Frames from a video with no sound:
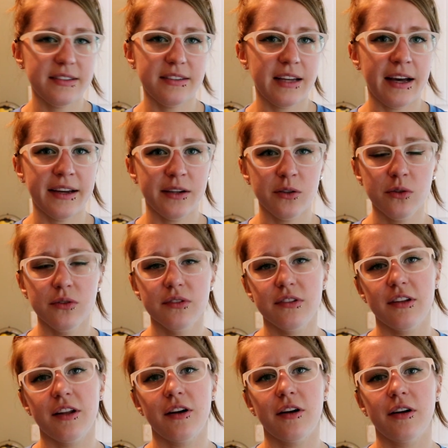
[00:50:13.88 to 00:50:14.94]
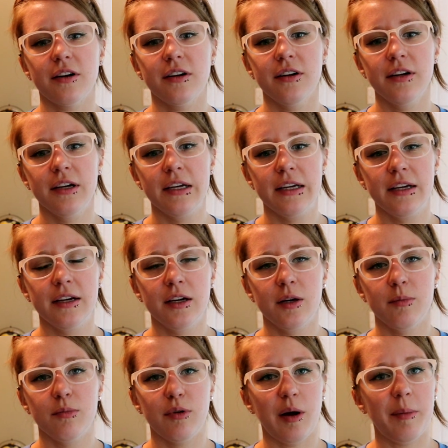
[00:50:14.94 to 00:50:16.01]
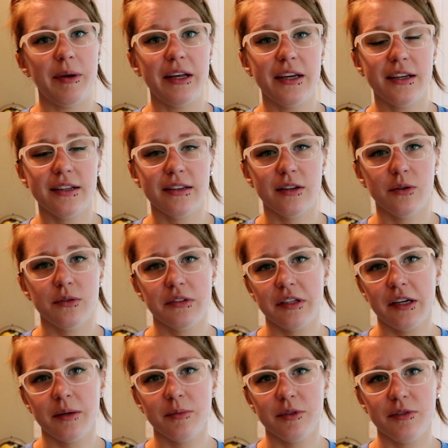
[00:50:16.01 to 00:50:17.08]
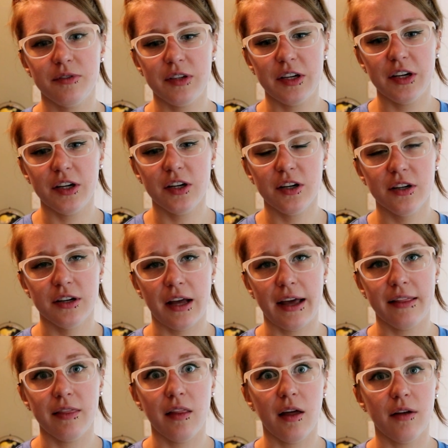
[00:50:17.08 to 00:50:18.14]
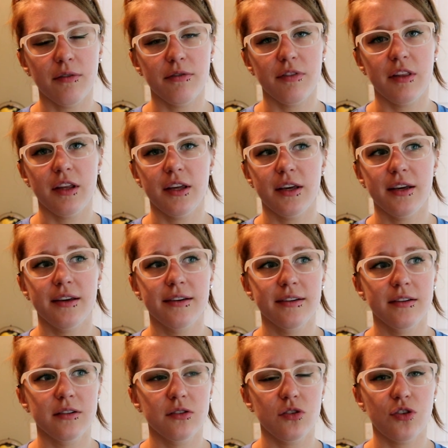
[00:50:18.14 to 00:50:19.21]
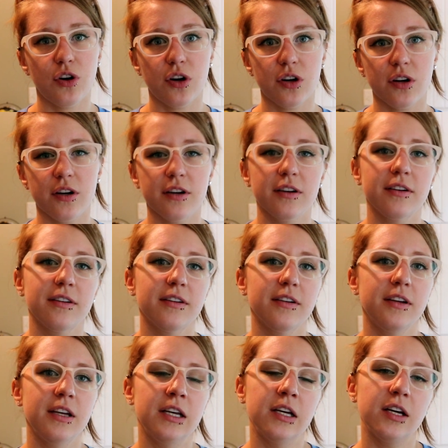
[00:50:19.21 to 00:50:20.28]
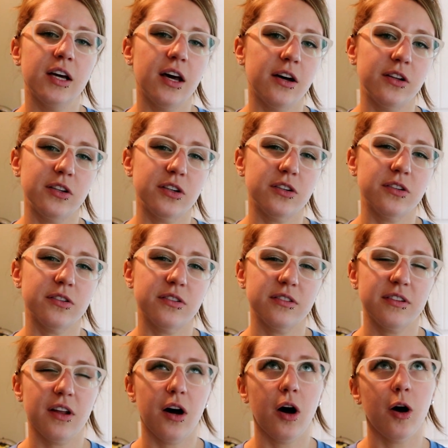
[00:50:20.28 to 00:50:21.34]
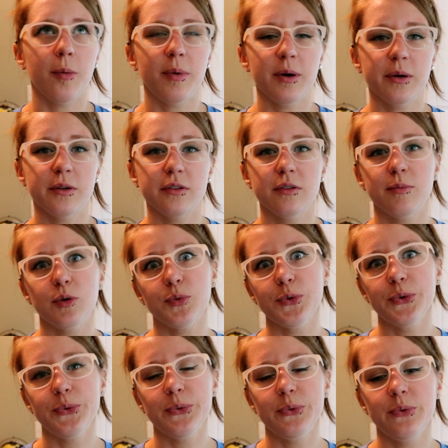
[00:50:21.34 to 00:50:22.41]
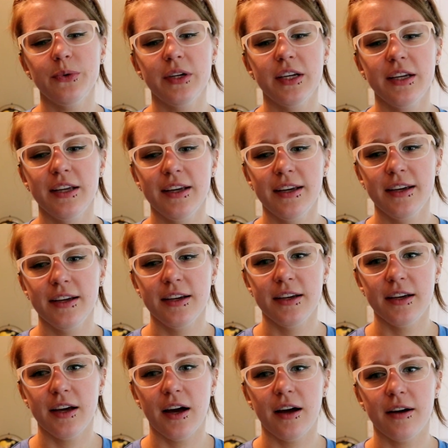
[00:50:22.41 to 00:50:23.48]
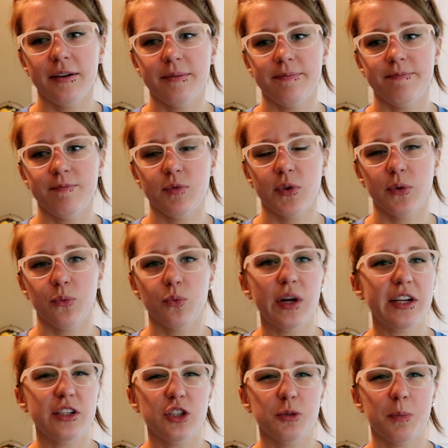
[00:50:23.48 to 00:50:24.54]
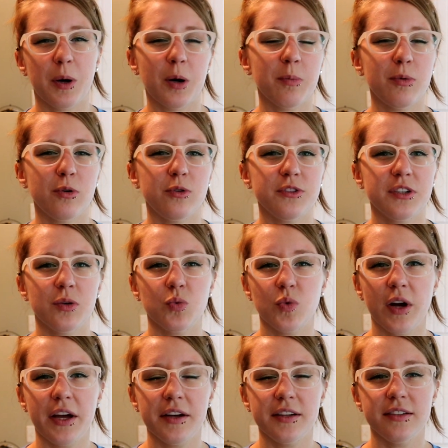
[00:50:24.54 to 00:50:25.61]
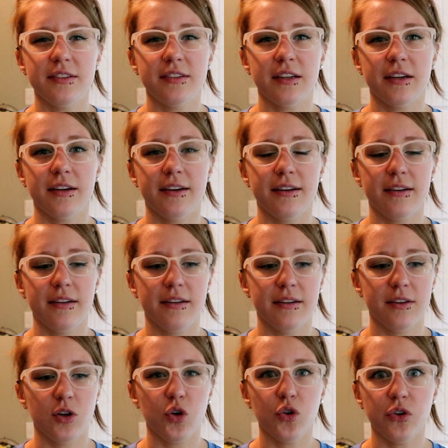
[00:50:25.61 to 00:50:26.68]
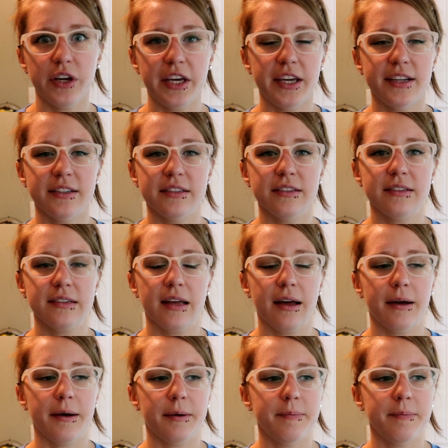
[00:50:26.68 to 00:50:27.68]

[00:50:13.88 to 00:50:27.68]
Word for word: styles that are prominent those times of year. I love the dark colors, the auburn, maroon, rich purples and reds and greens,